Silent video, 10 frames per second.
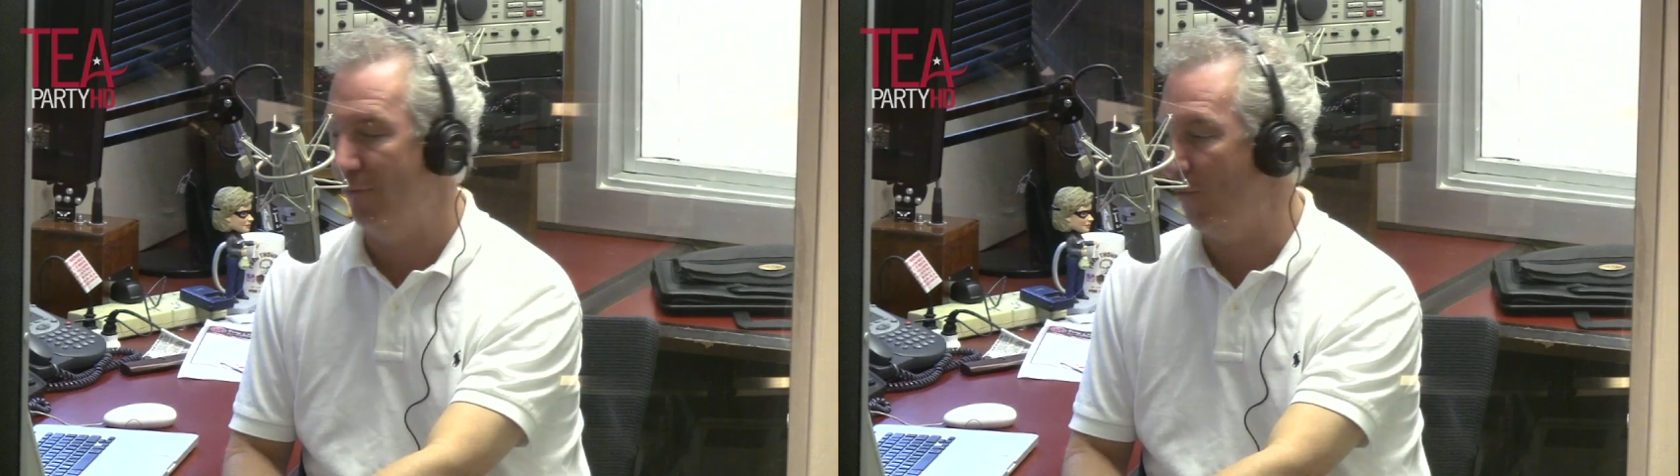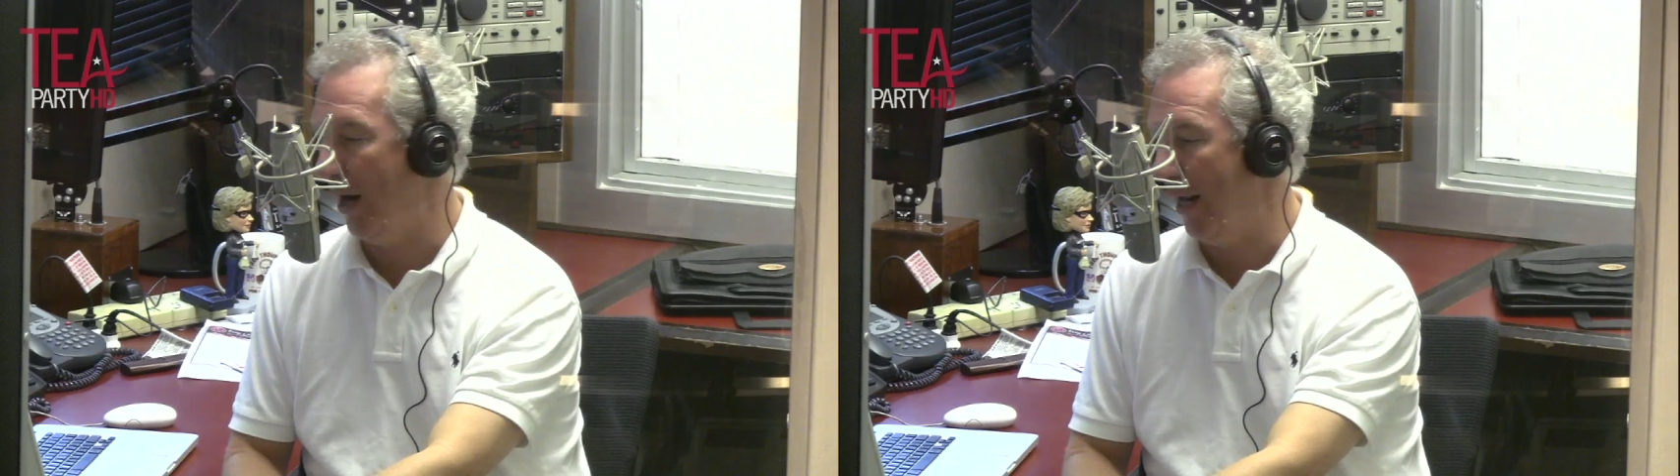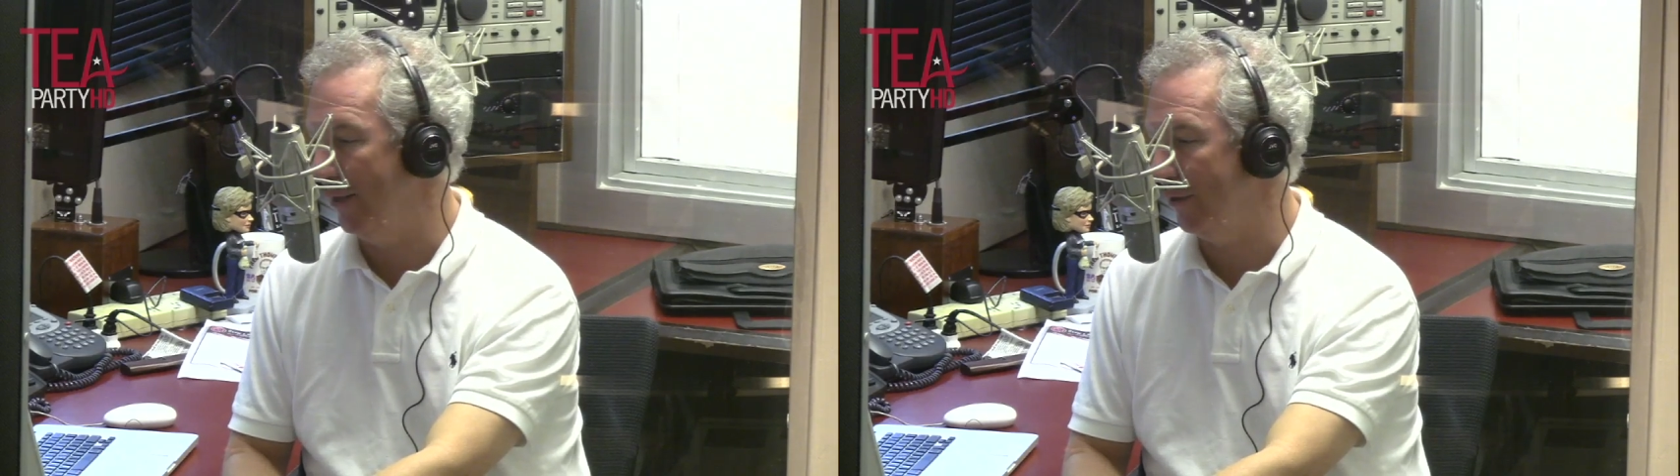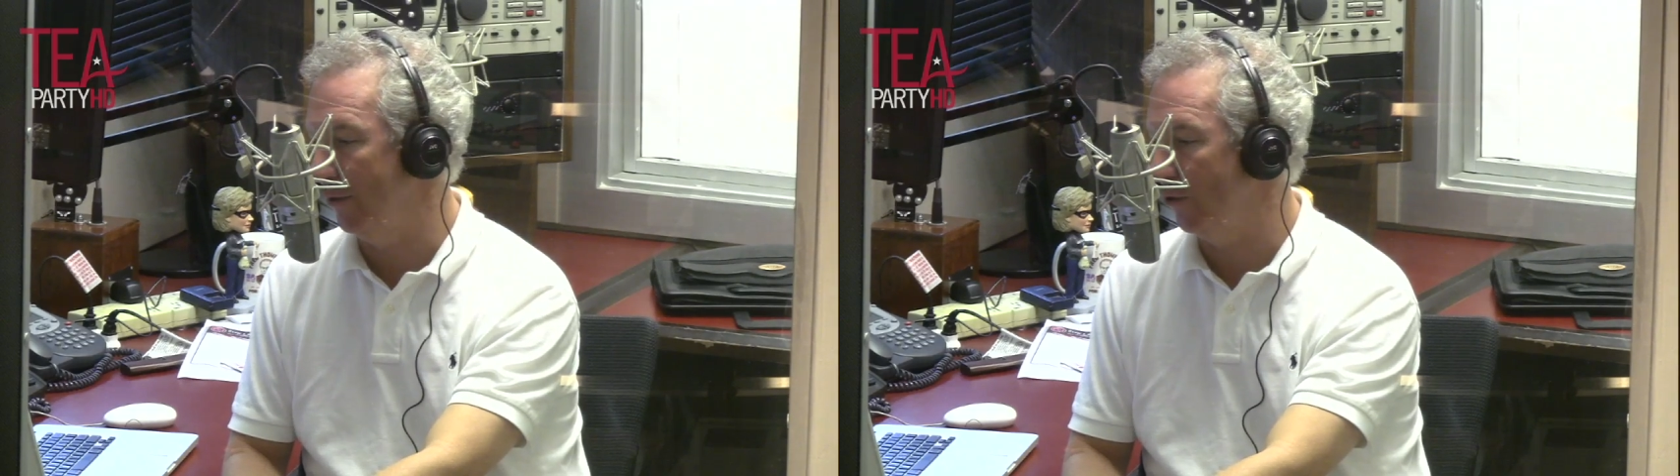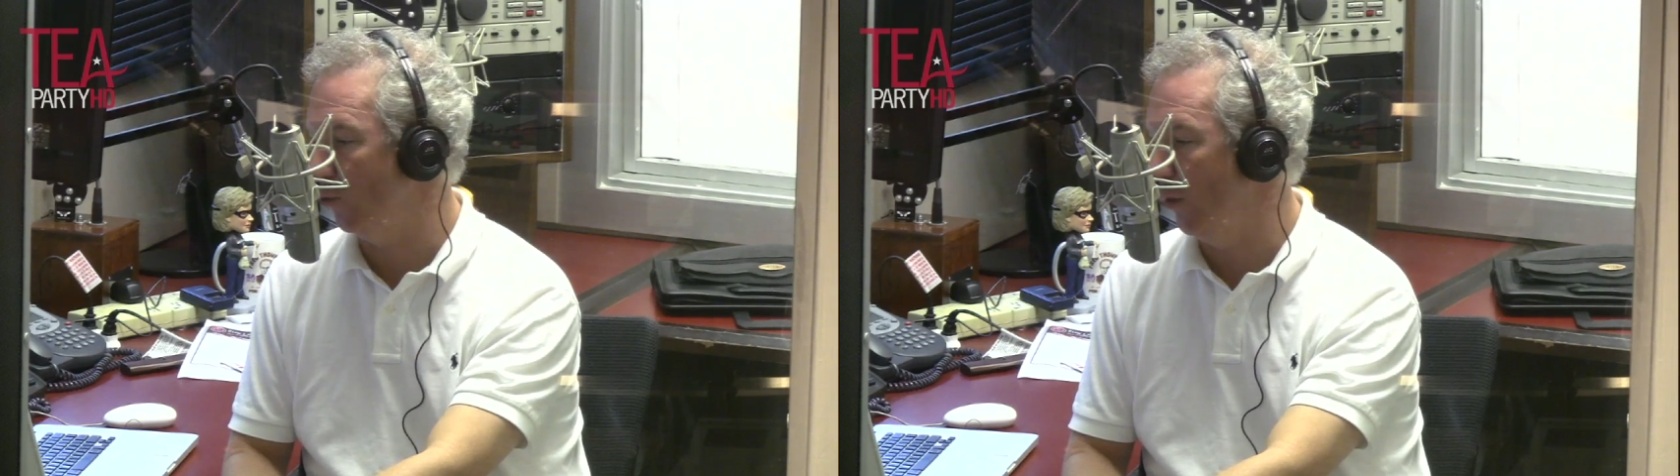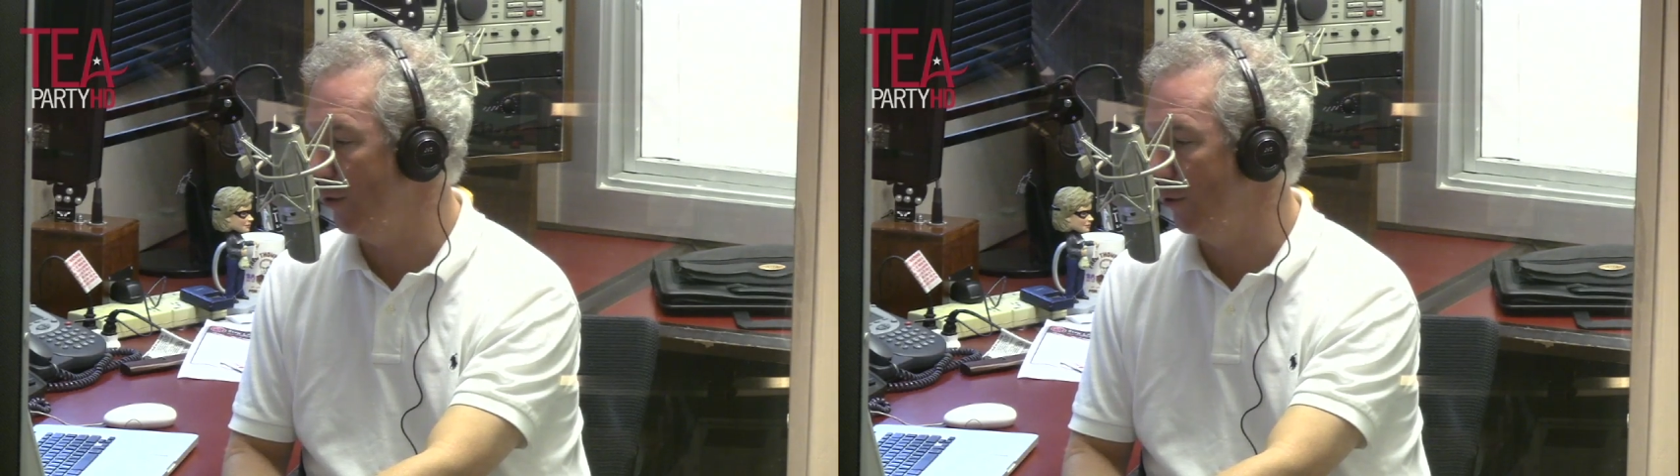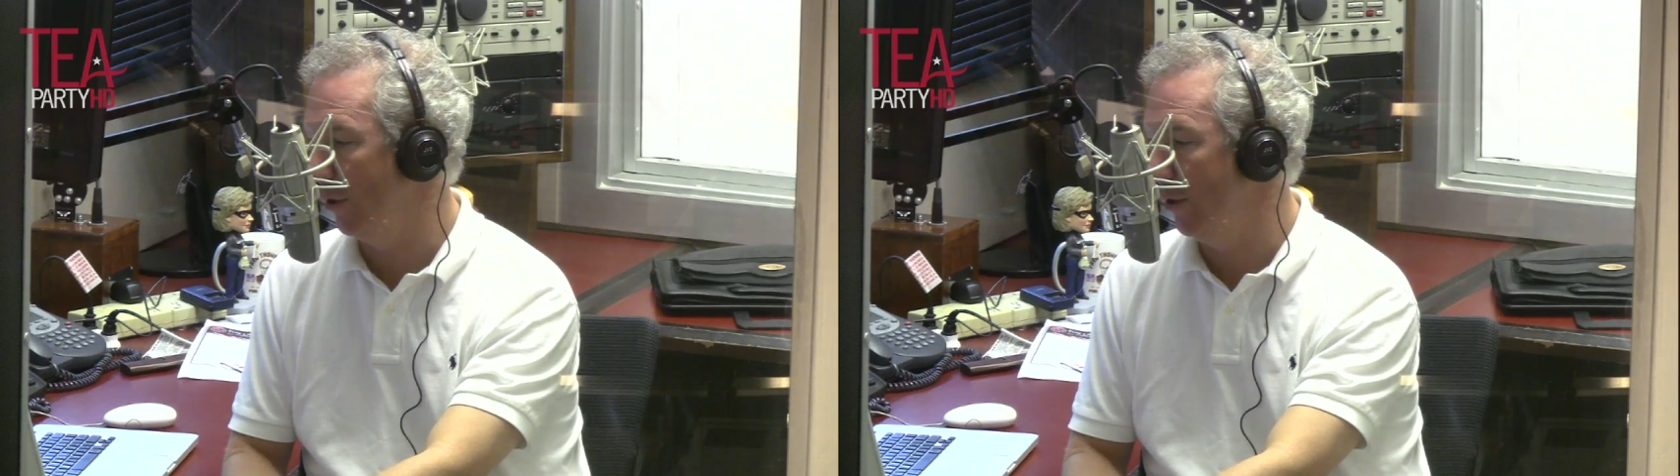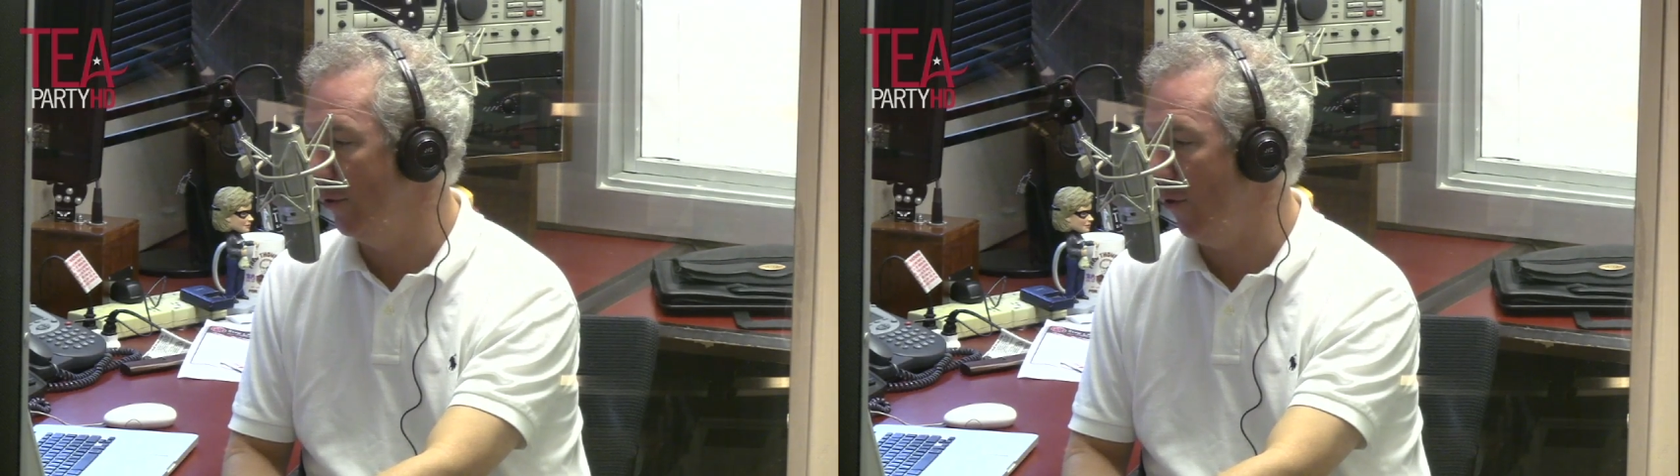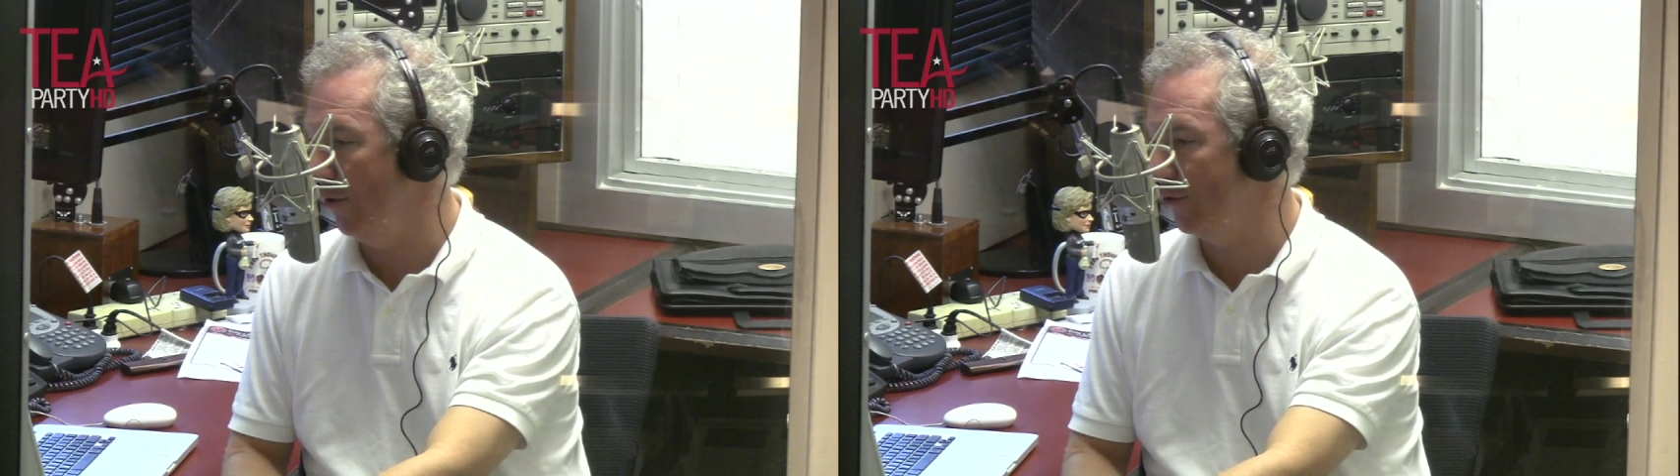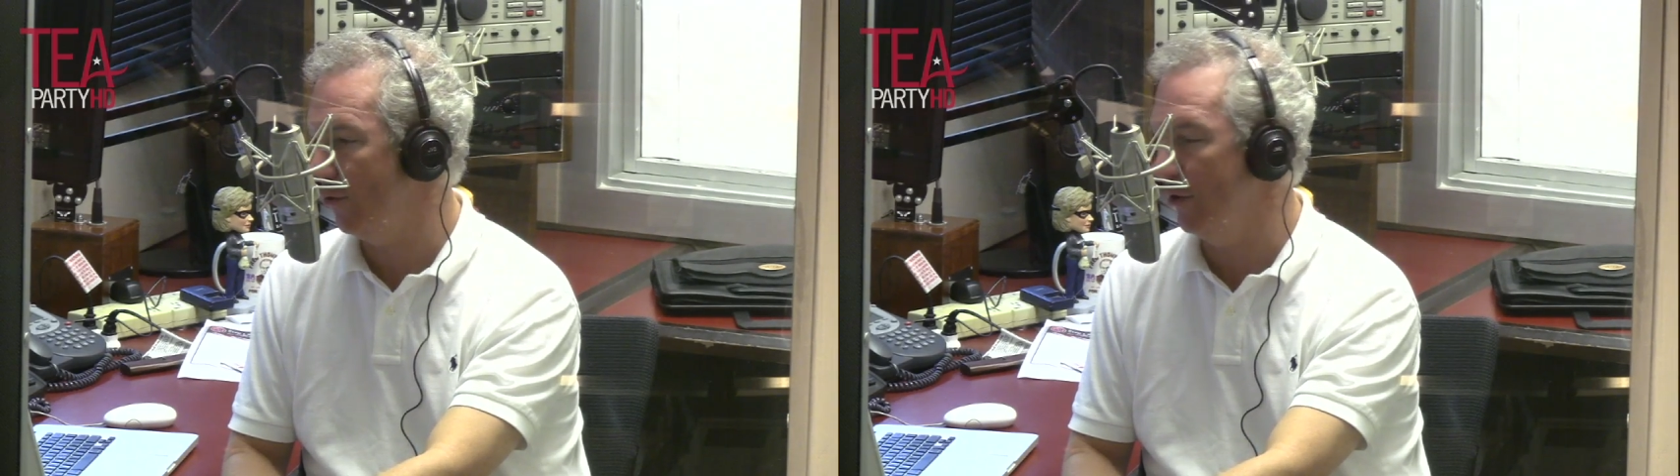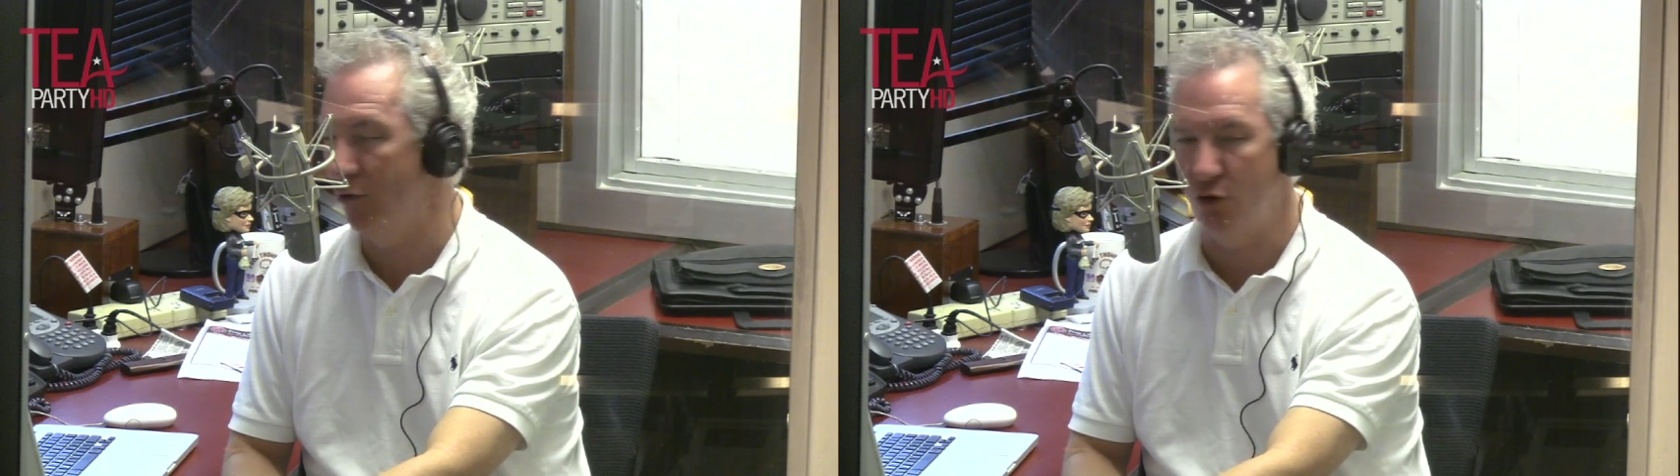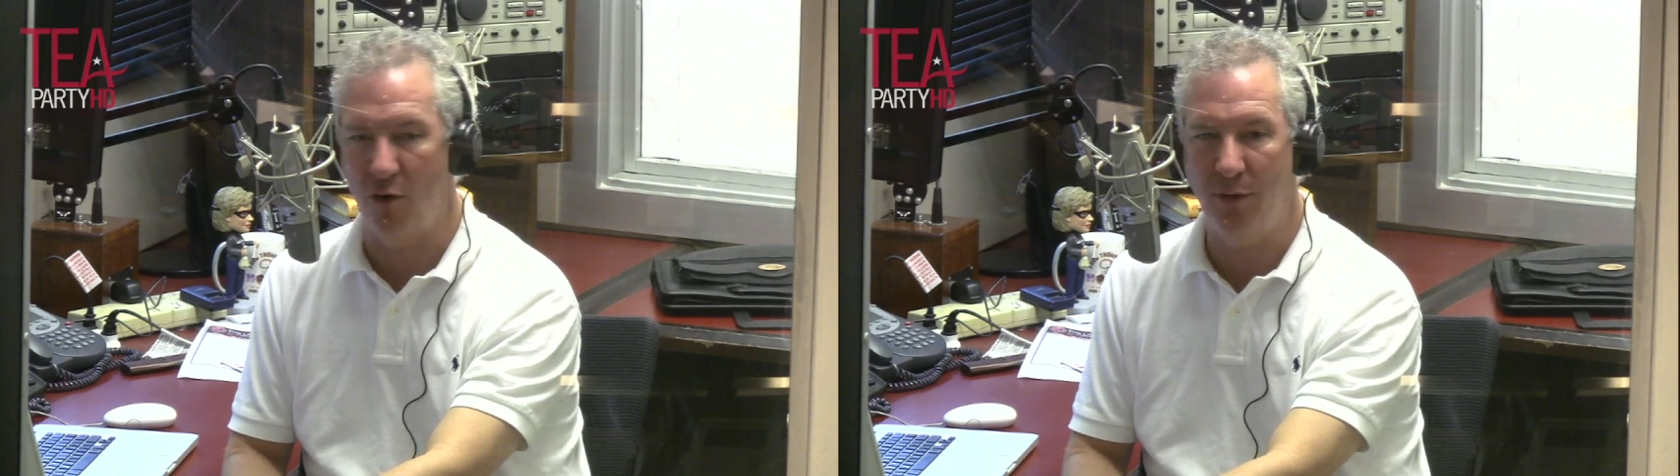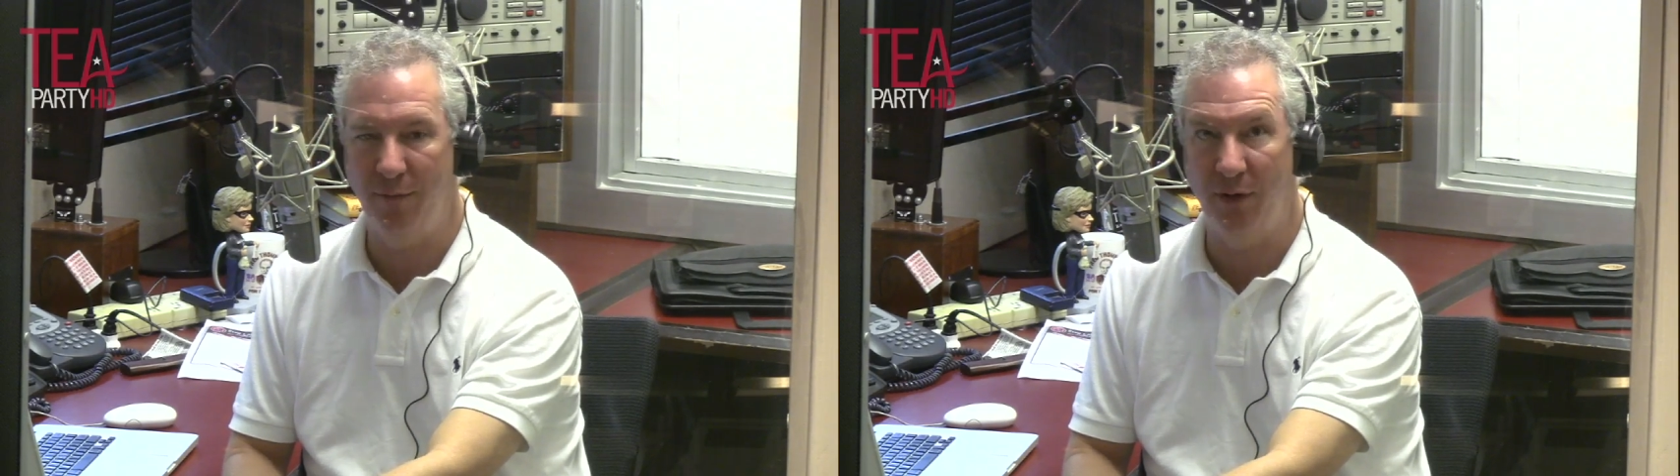France and Switzerland and Austria and Germany,